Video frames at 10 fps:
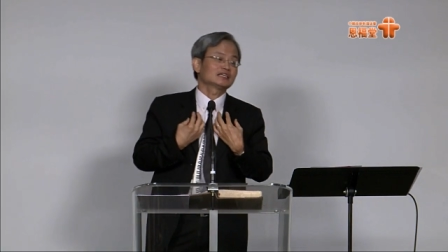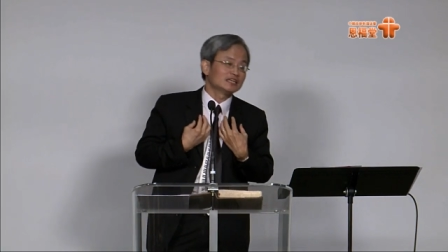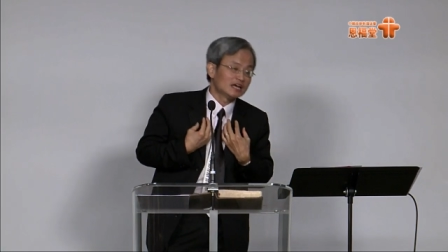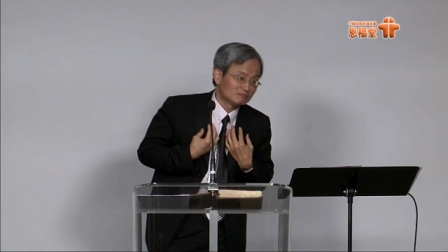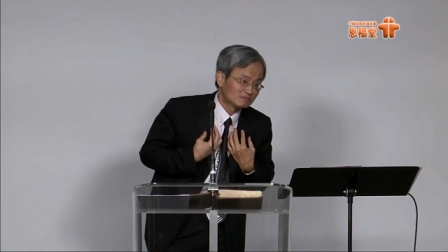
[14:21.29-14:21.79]

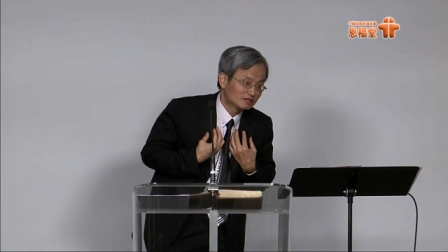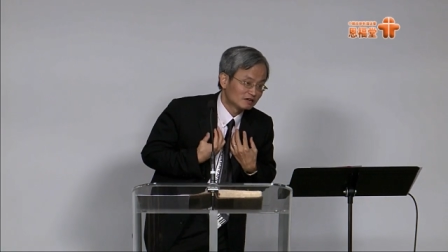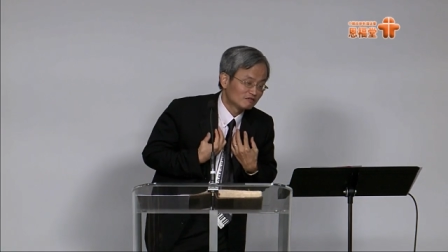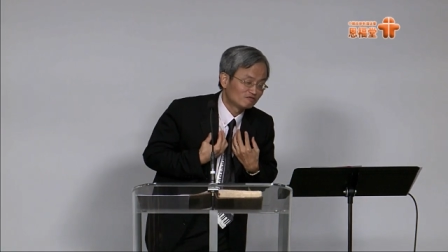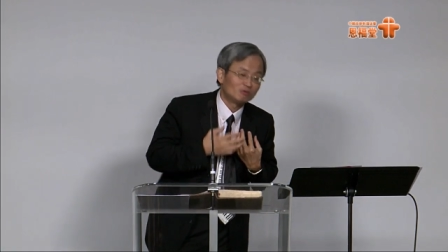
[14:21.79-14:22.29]
name
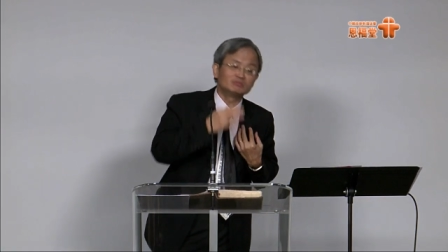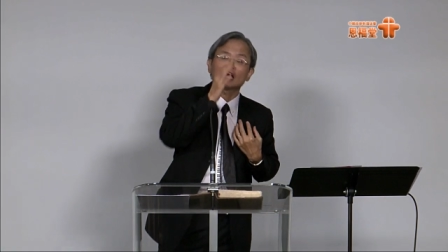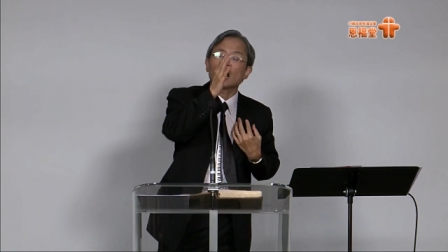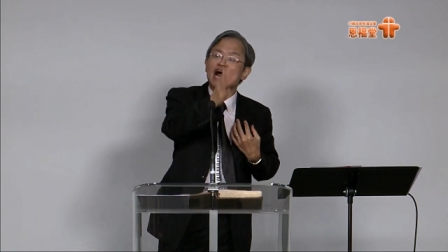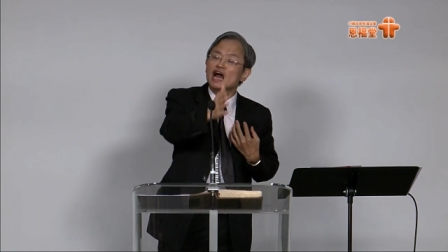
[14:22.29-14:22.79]
from
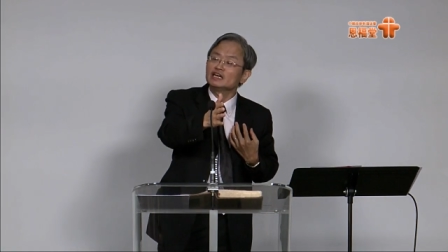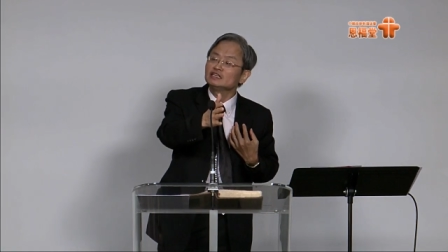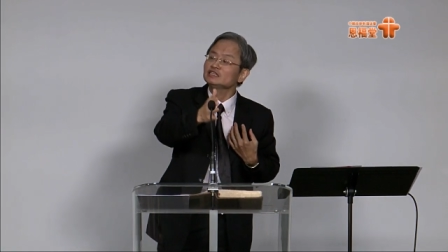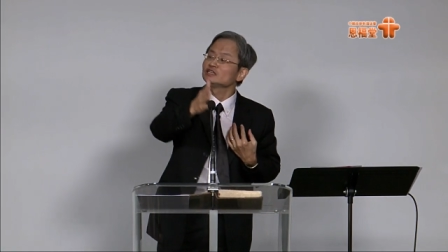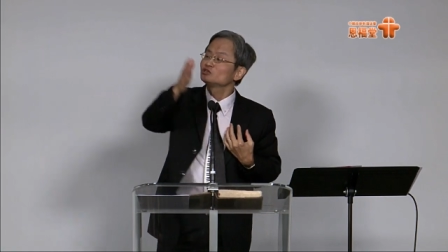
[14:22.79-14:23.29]
Tan
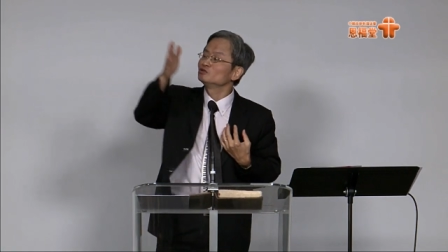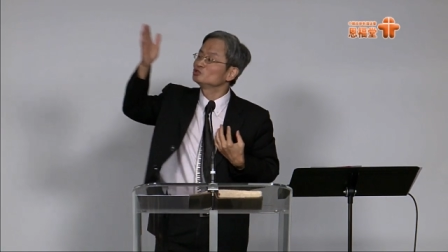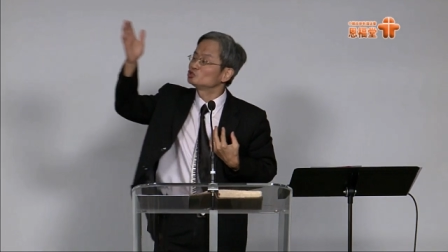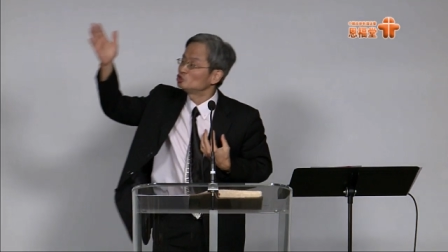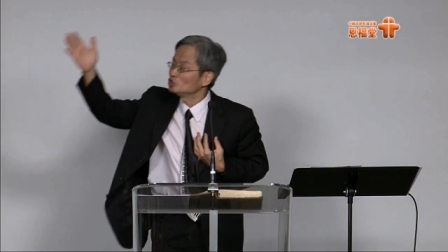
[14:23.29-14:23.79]
to She.